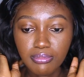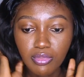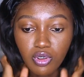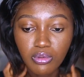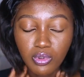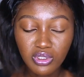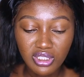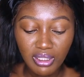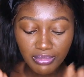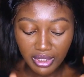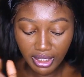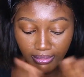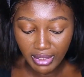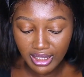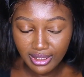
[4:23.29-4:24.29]
bob or
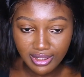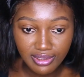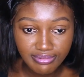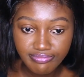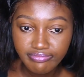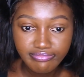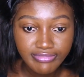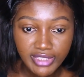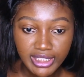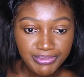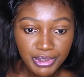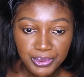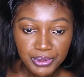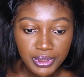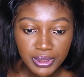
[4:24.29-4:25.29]
something, but
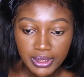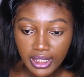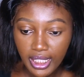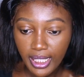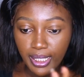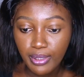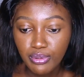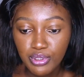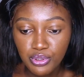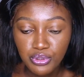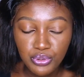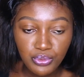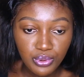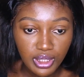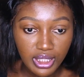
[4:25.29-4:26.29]
I don't want to
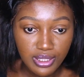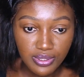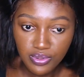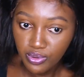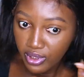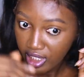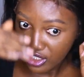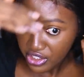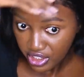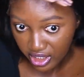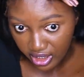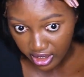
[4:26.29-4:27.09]
do that. So let's